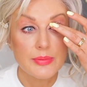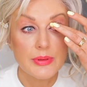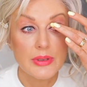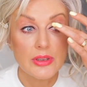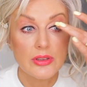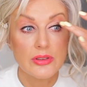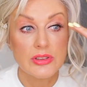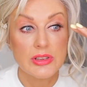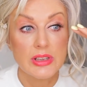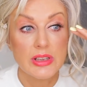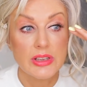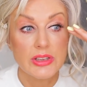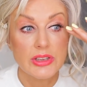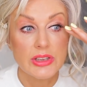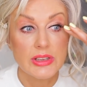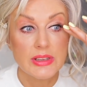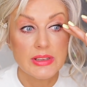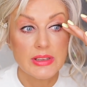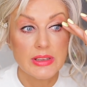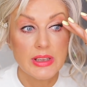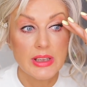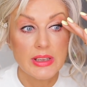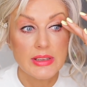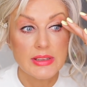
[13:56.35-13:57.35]
because they
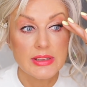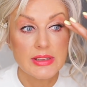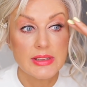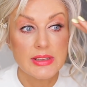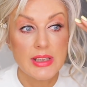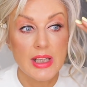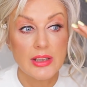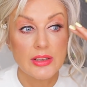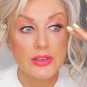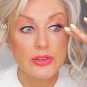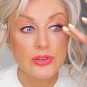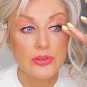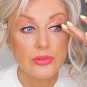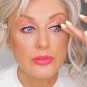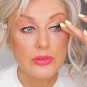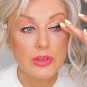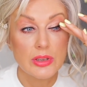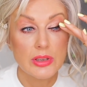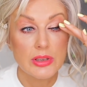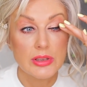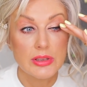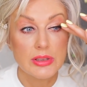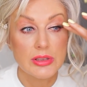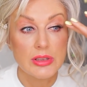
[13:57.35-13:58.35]
just get stuck to
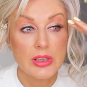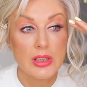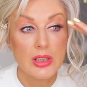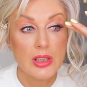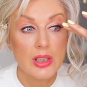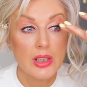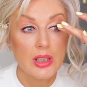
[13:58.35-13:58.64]
this